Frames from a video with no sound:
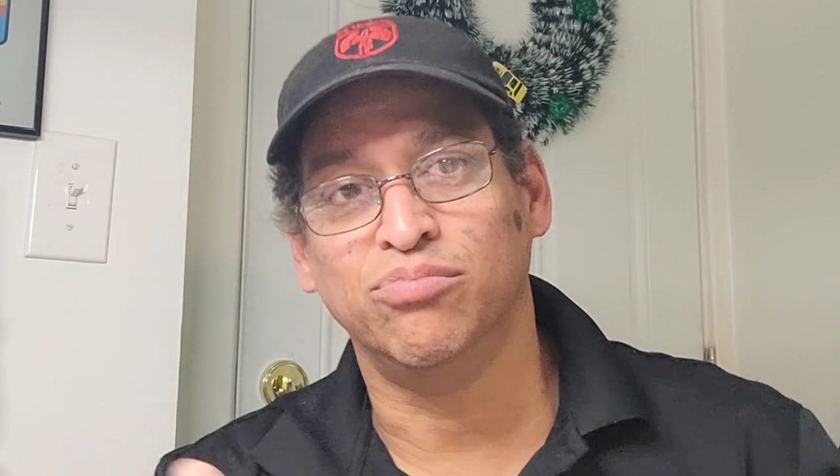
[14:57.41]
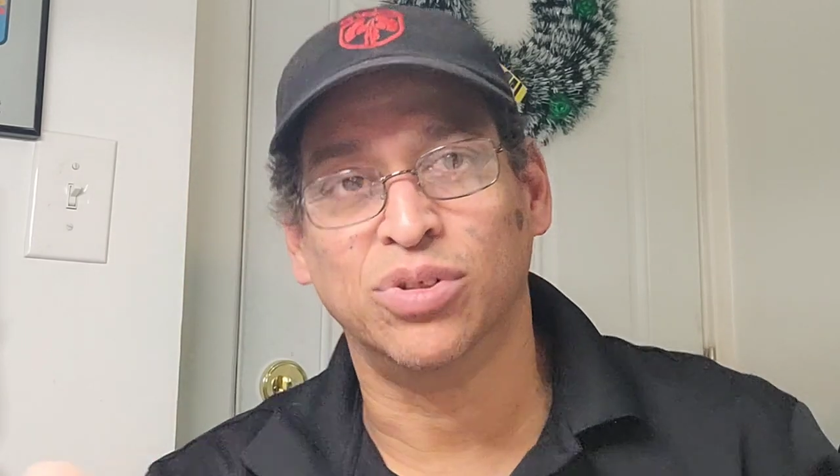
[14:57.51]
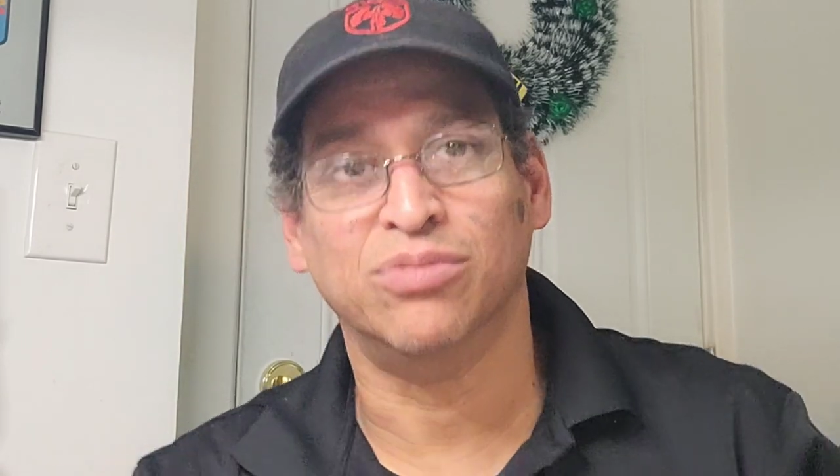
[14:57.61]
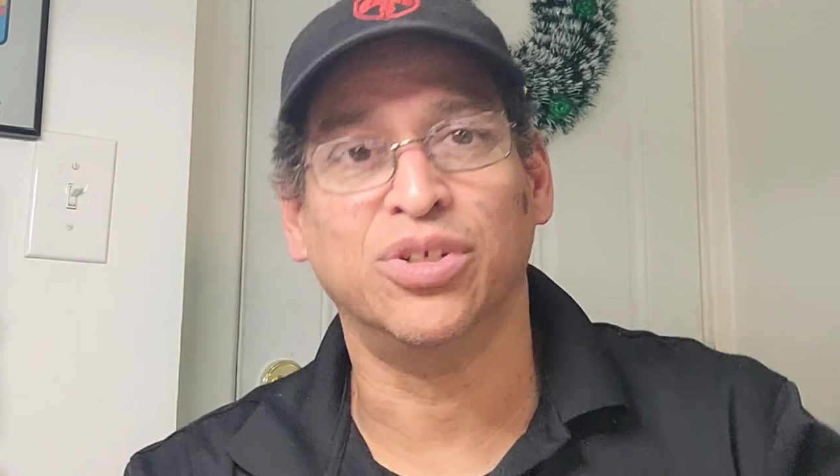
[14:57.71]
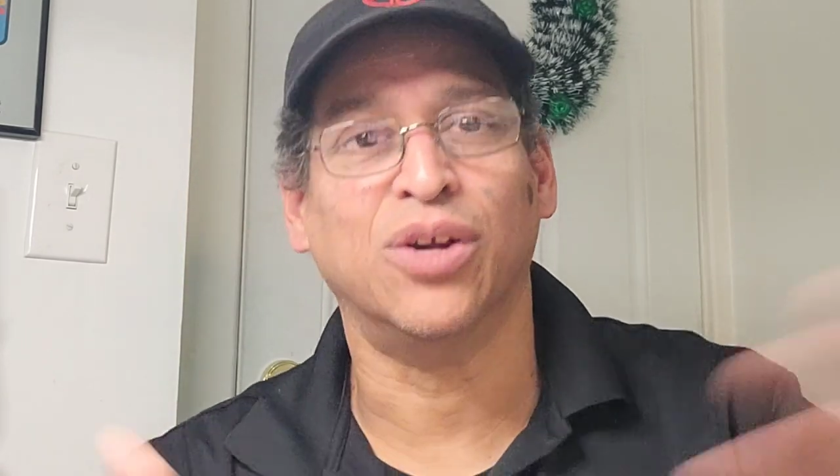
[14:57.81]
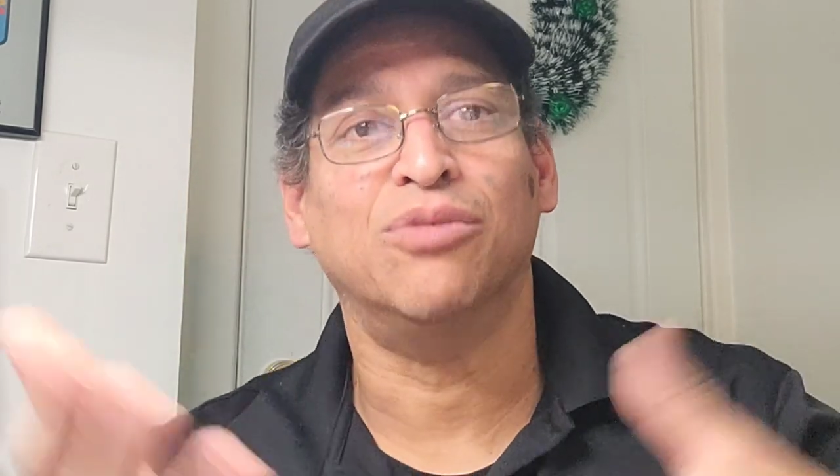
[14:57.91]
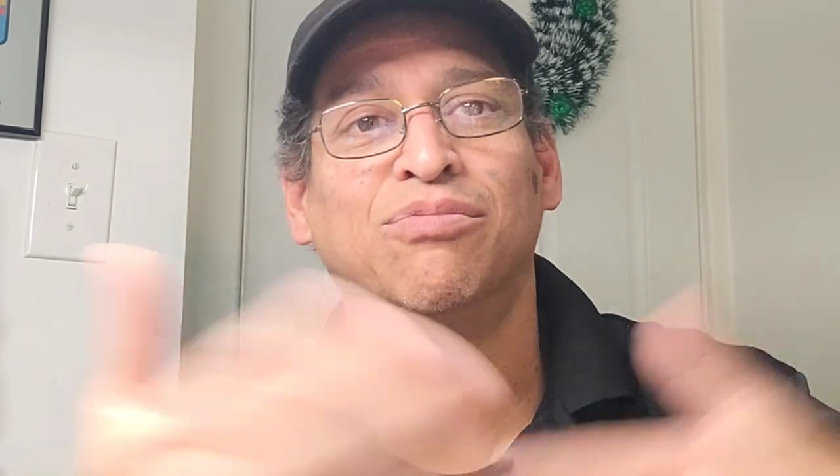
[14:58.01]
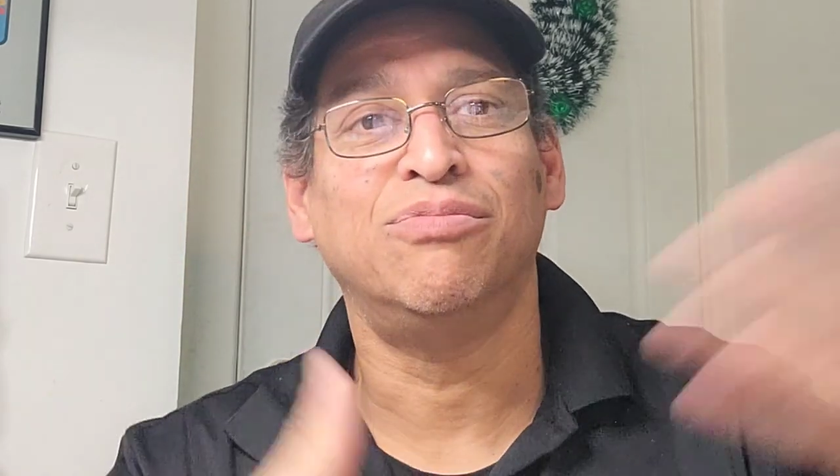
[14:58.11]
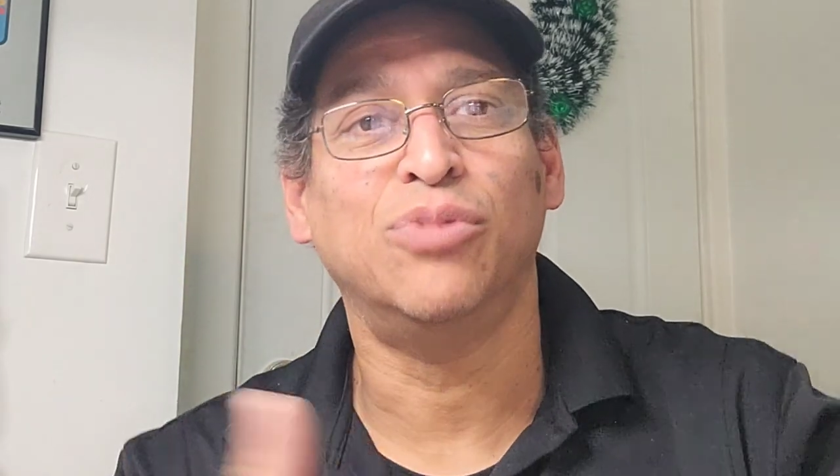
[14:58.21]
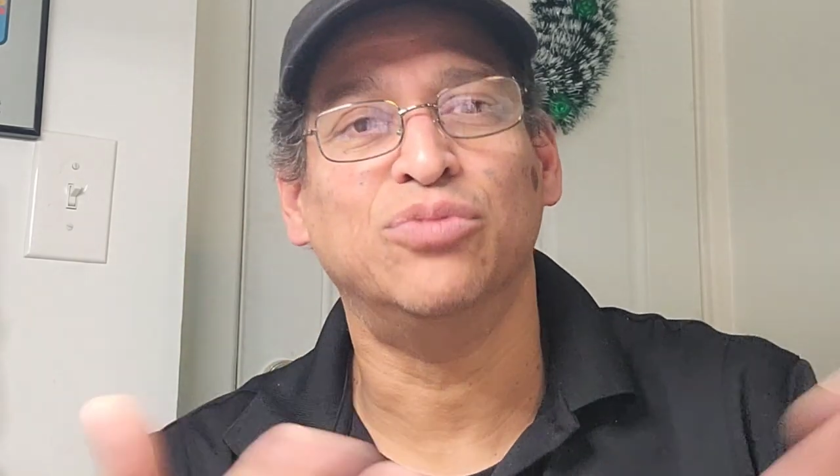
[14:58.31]
we'll you know,
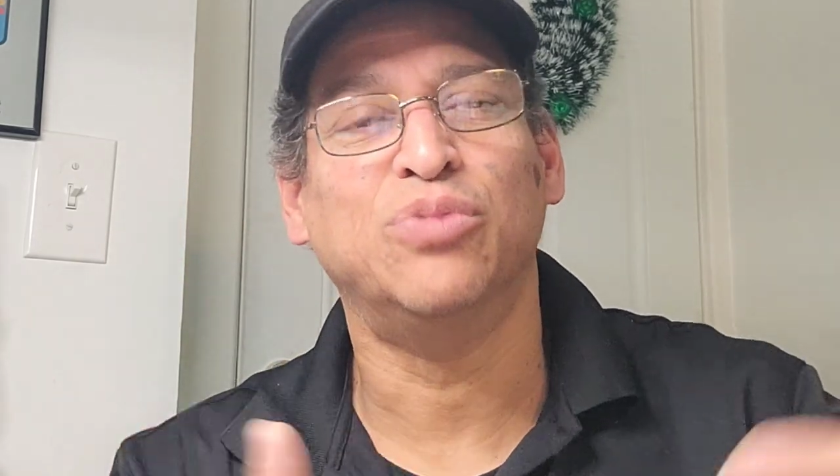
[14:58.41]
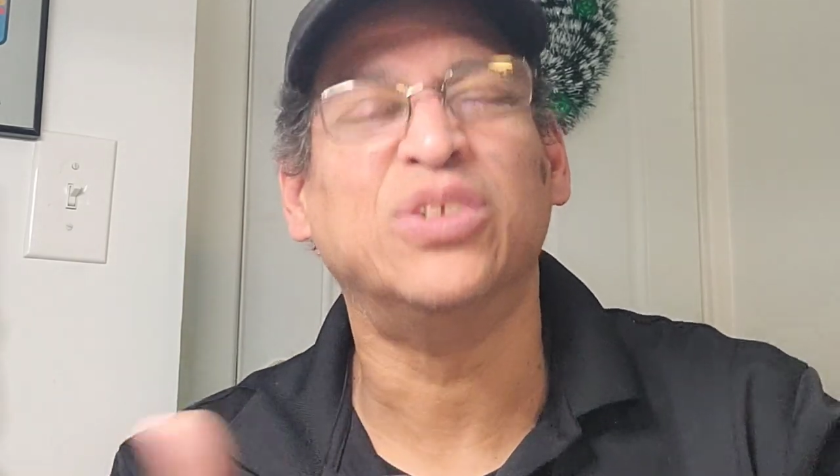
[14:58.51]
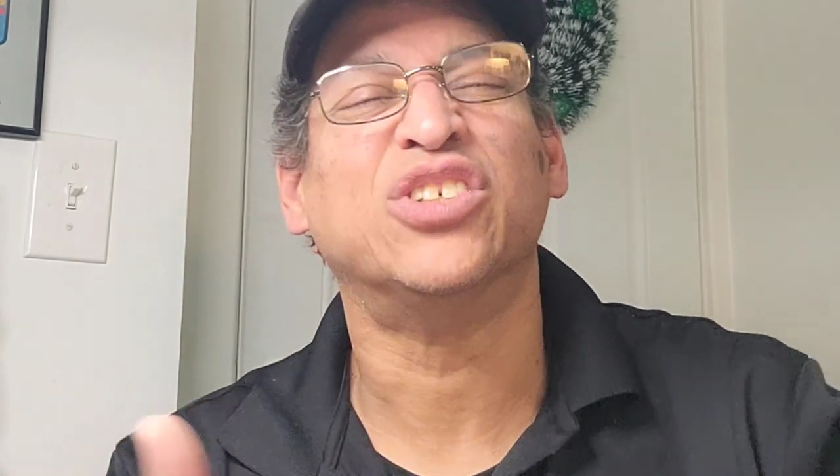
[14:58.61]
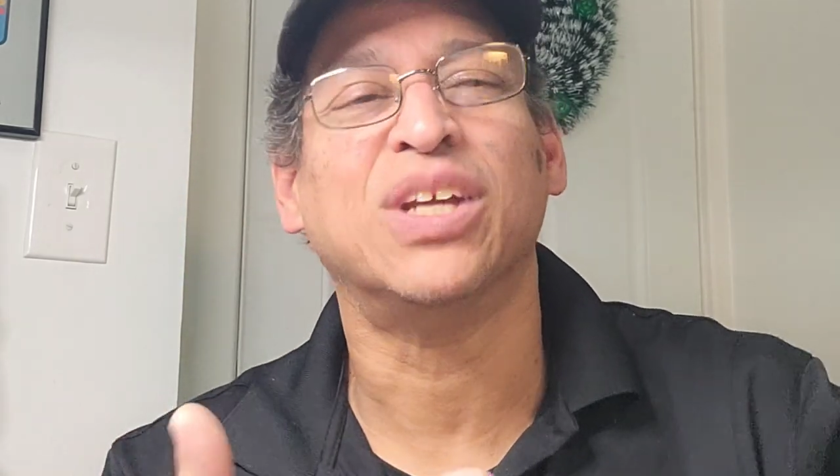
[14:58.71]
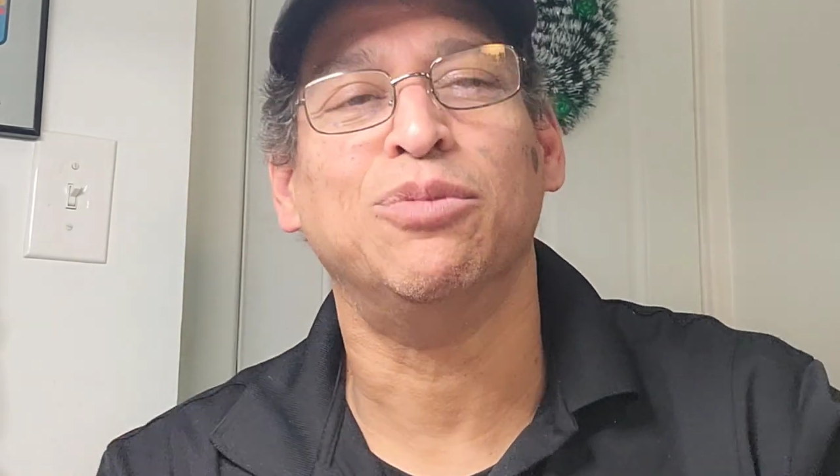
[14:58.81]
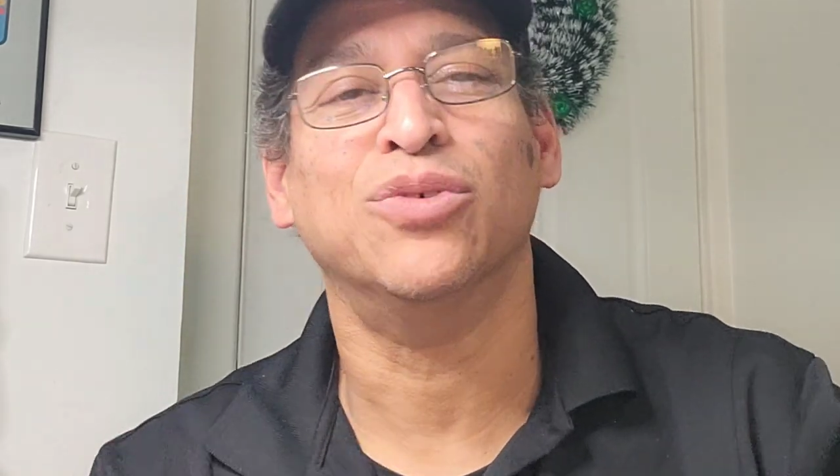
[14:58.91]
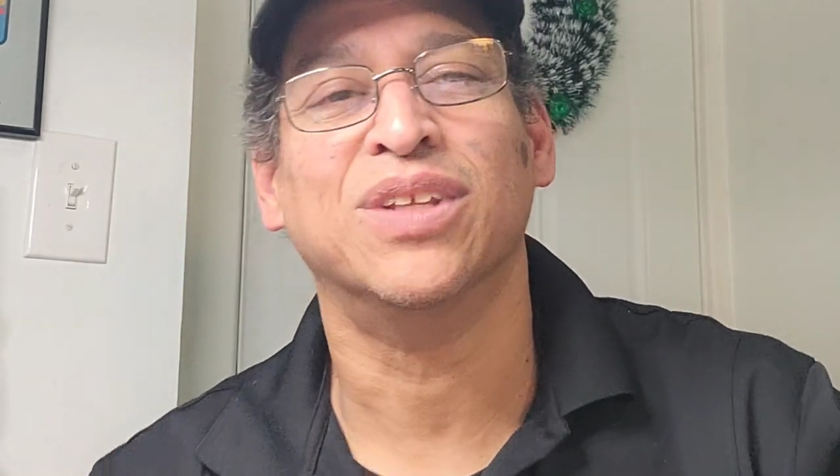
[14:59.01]
we'll, we'll just keep doing